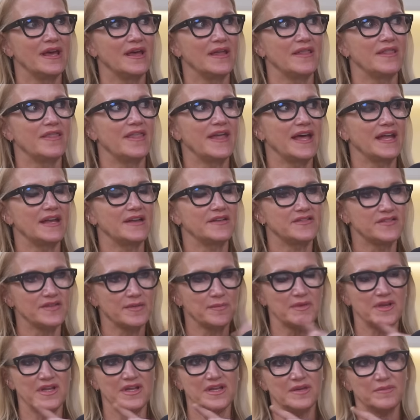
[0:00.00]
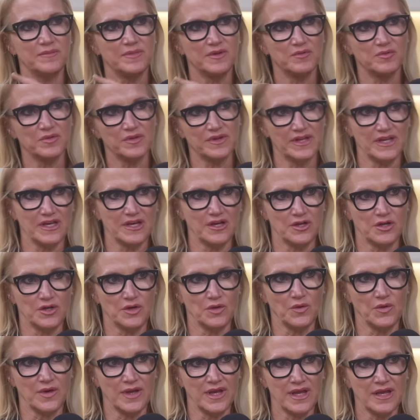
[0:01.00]
that somebody can be really
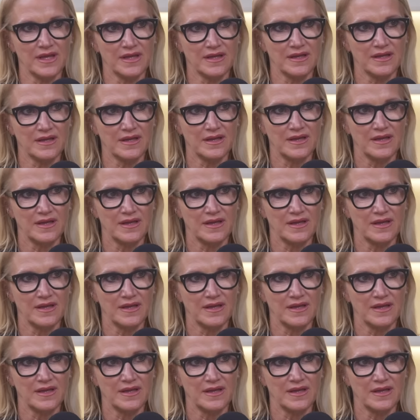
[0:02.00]
annoying